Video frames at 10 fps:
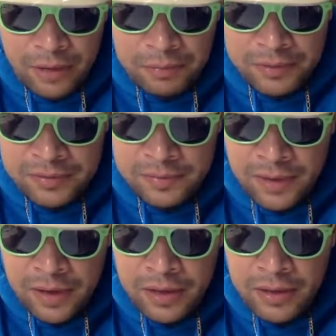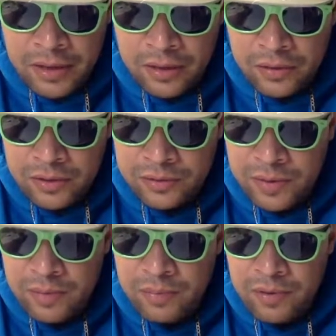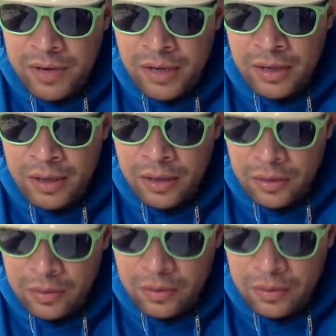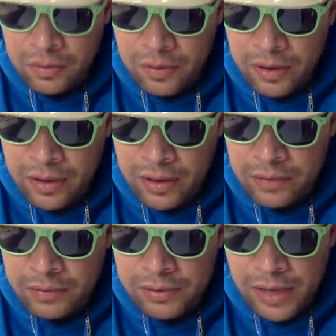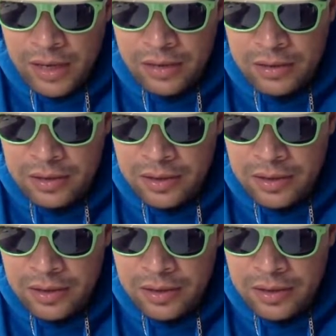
helpless mind and crush my brain where it will land.